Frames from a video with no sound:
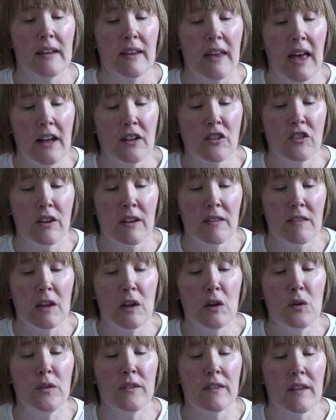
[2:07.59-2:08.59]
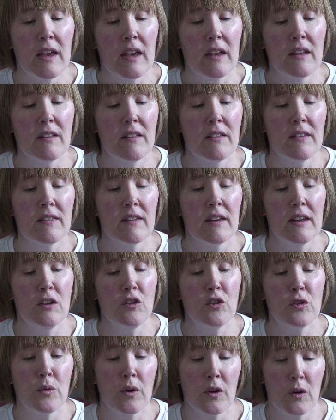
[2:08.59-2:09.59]
catching the loose ends
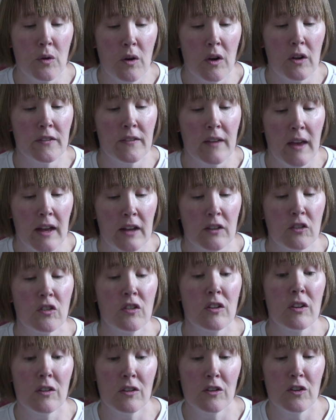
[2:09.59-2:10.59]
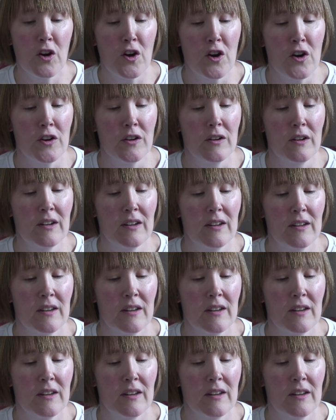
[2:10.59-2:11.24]
into a cross-hatched darn.